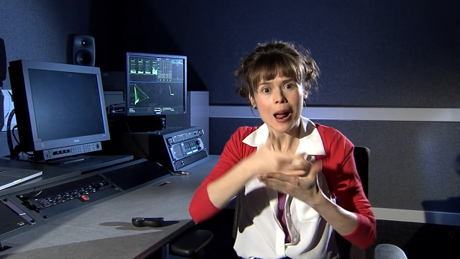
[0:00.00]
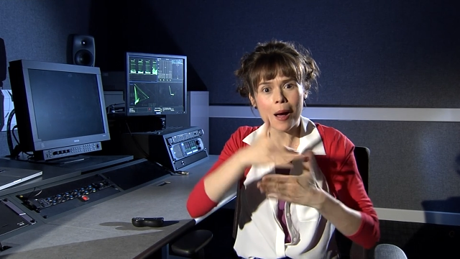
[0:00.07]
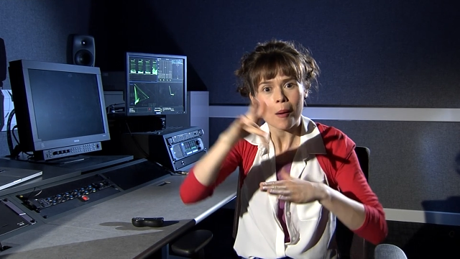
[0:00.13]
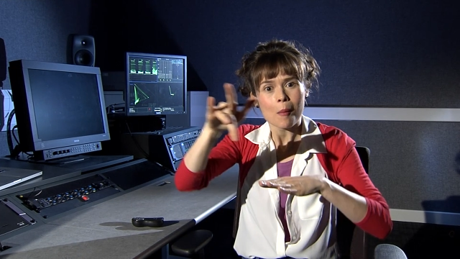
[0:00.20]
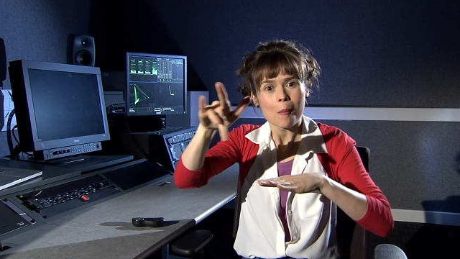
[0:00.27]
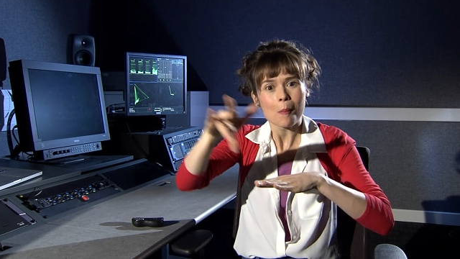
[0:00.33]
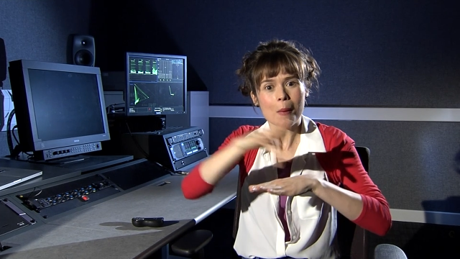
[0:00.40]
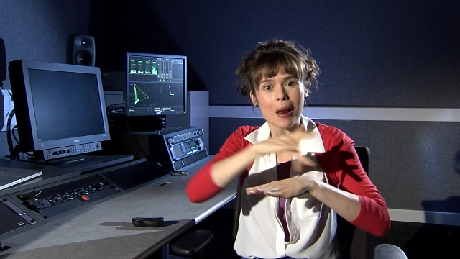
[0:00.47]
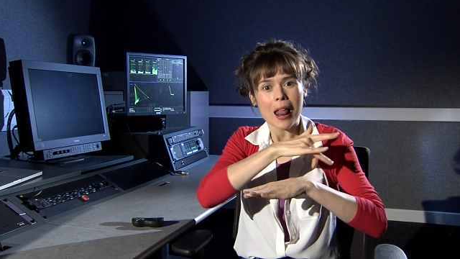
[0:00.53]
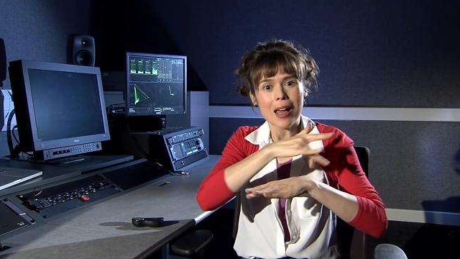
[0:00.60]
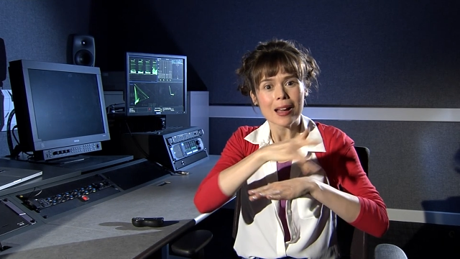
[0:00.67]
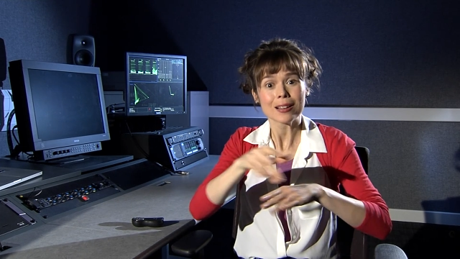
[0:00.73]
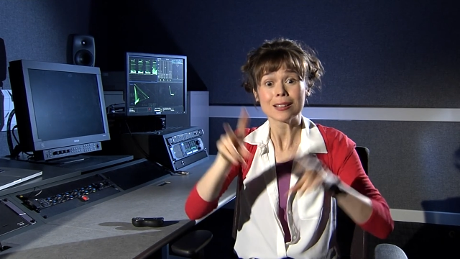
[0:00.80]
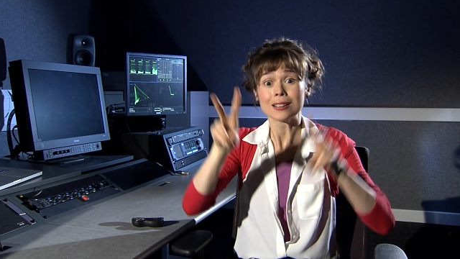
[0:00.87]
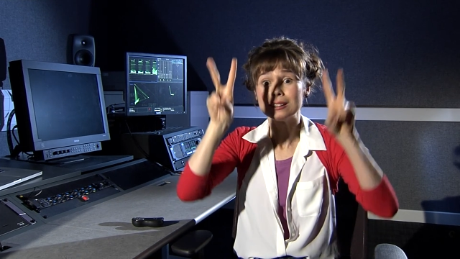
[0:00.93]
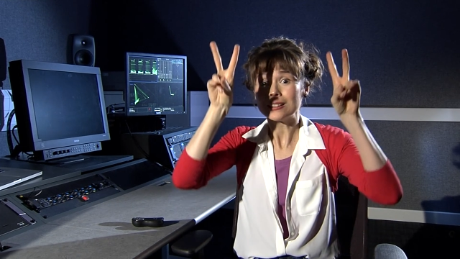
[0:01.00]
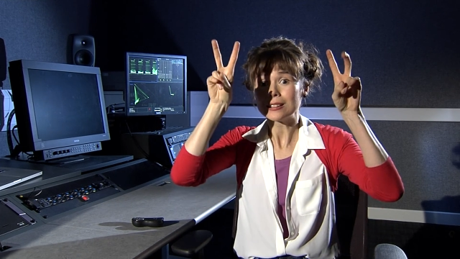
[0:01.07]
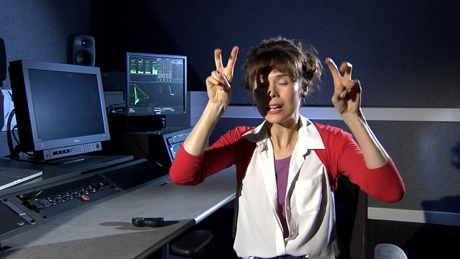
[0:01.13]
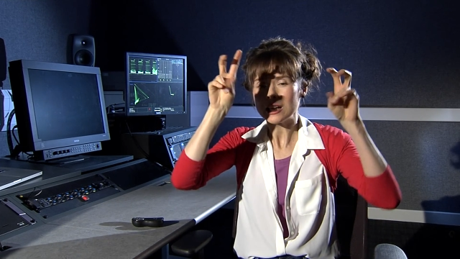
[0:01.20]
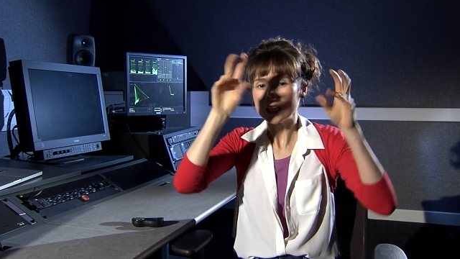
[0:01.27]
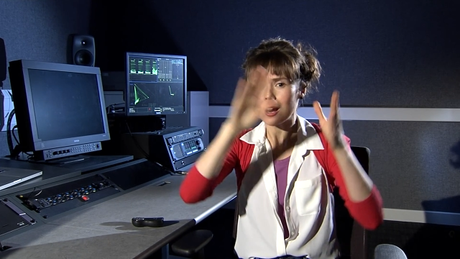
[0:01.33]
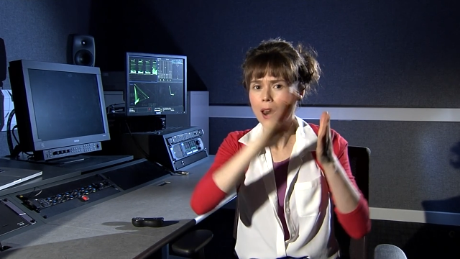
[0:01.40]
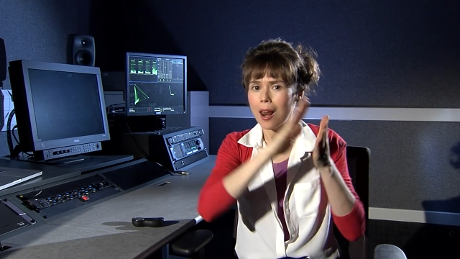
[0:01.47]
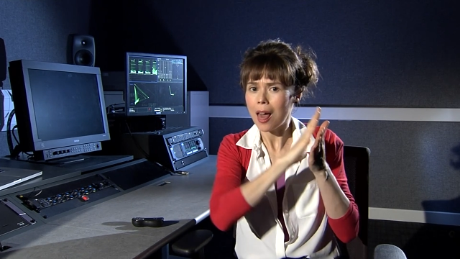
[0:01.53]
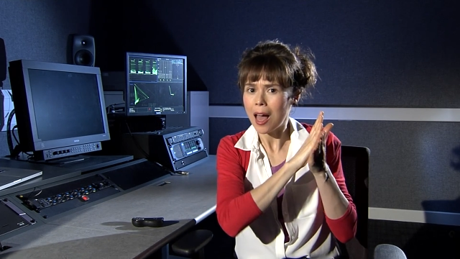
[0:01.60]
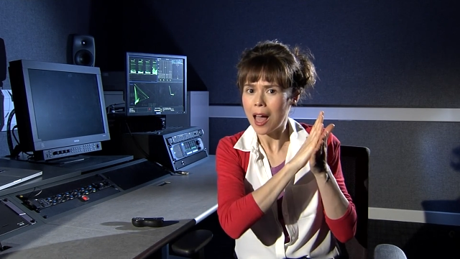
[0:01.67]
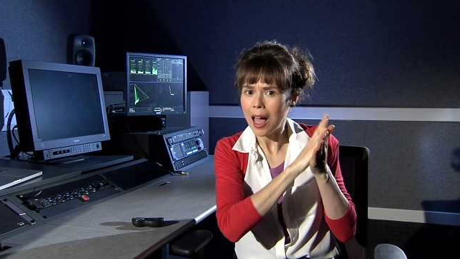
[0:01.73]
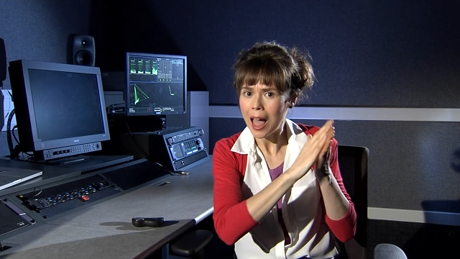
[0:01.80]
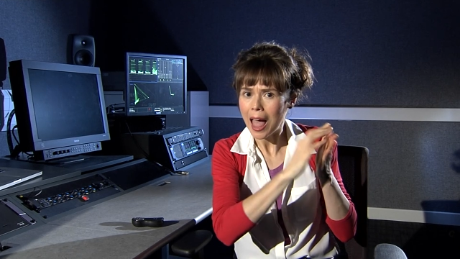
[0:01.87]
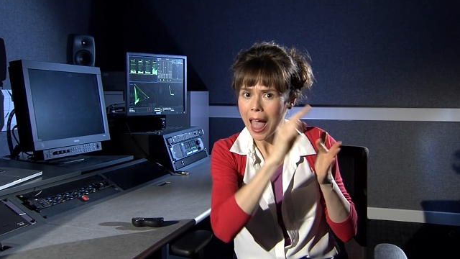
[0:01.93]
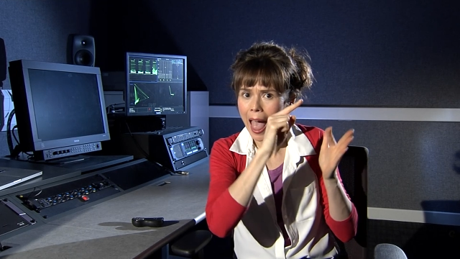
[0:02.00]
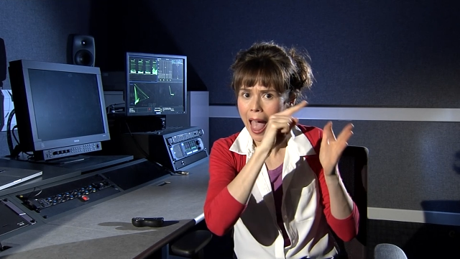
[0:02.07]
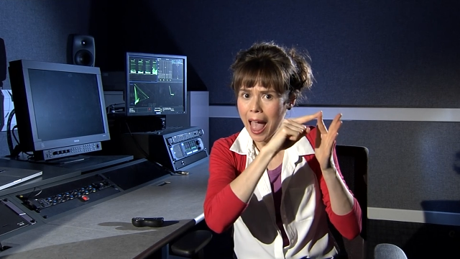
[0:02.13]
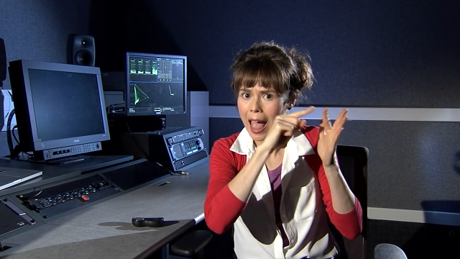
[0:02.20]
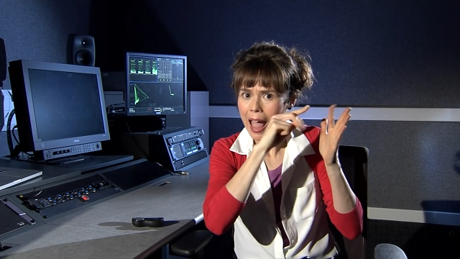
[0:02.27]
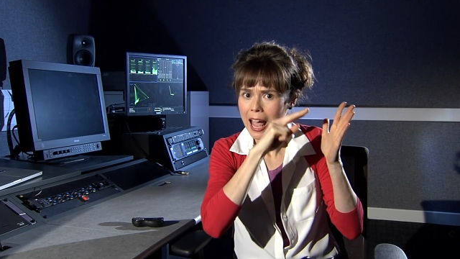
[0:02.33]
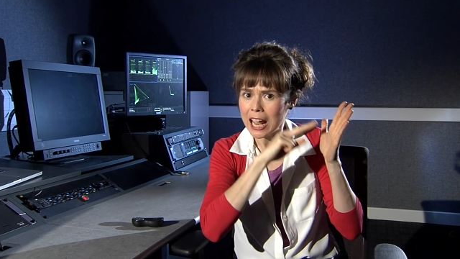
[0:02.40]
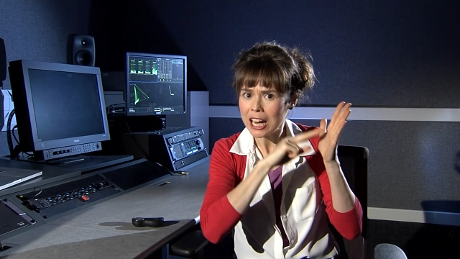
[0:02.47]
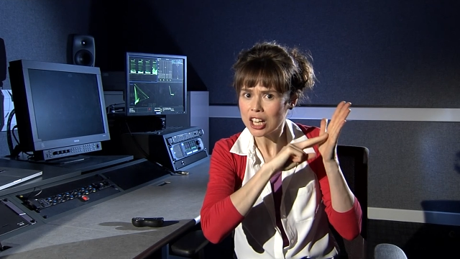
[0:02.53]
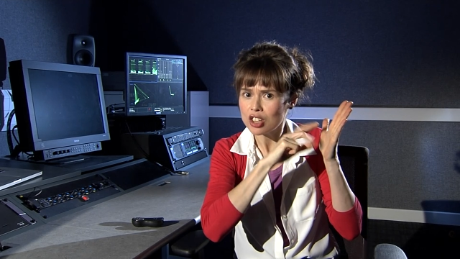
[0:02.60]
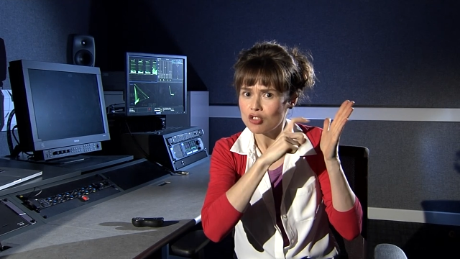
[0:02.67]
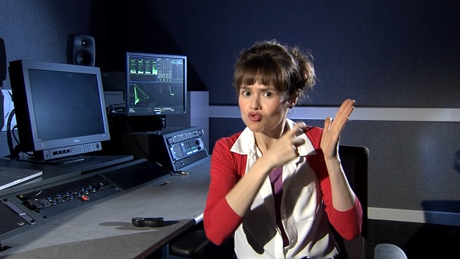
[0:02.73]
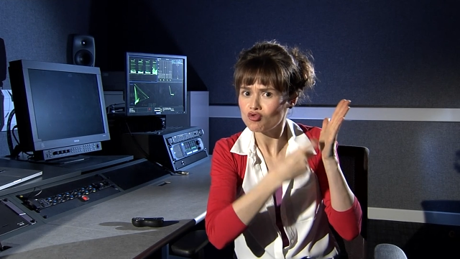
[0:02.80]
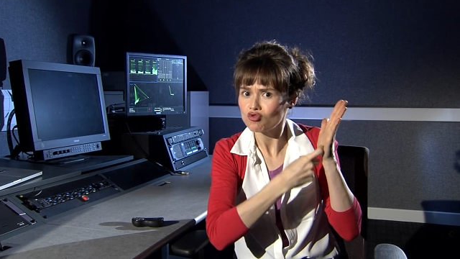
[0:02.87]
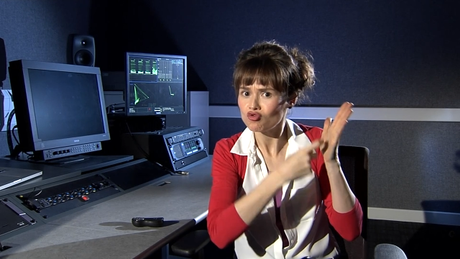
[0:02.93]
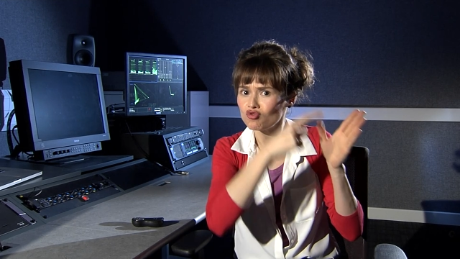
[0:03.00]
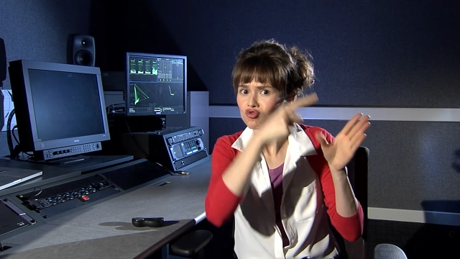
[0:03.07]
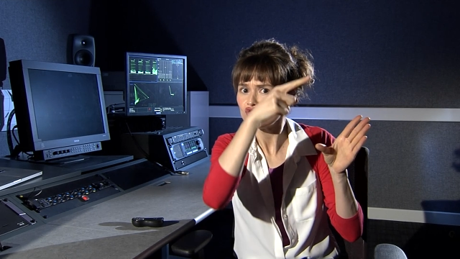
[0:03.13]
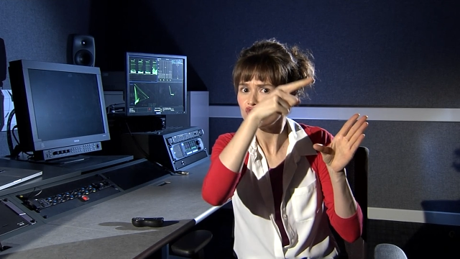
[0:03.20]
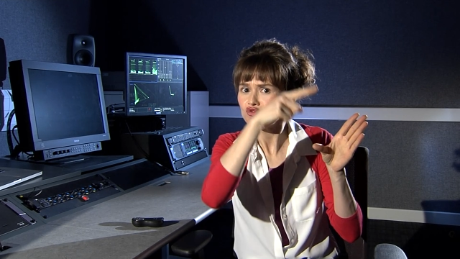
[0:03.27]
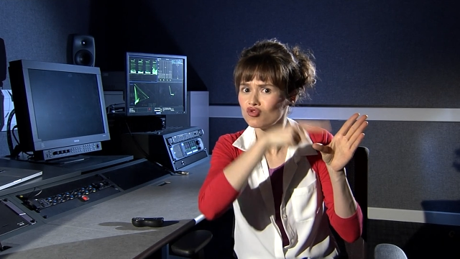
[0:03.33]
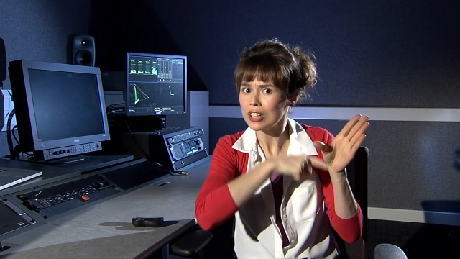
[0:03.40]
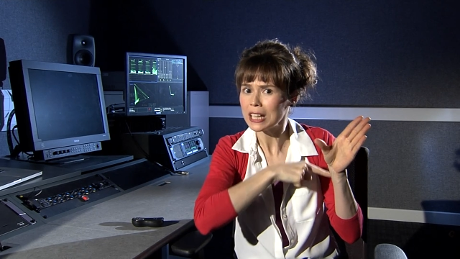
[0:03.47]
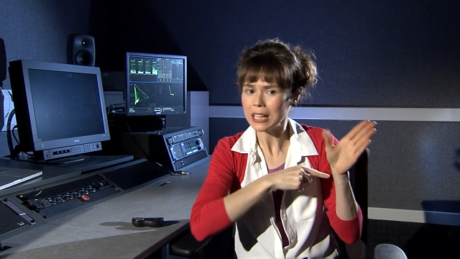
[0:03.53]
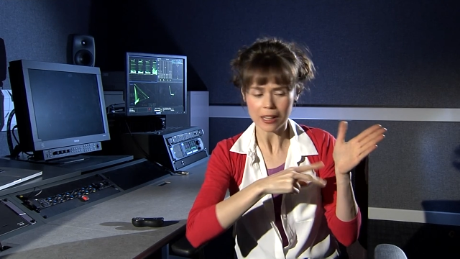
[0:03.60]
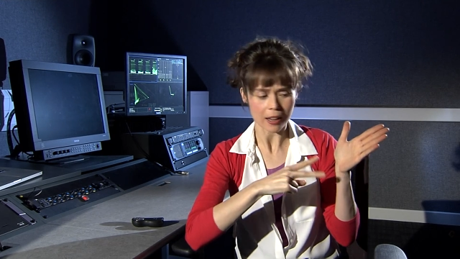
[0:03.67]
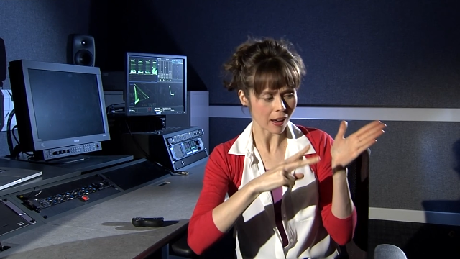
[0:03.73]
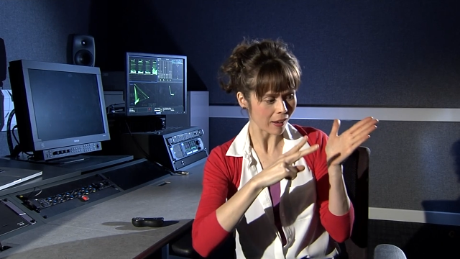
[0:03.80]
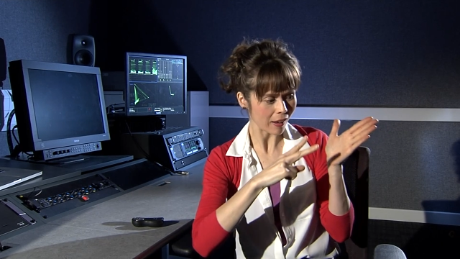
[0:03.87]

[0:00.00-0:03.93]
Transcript: and am busy translating the play Henry V.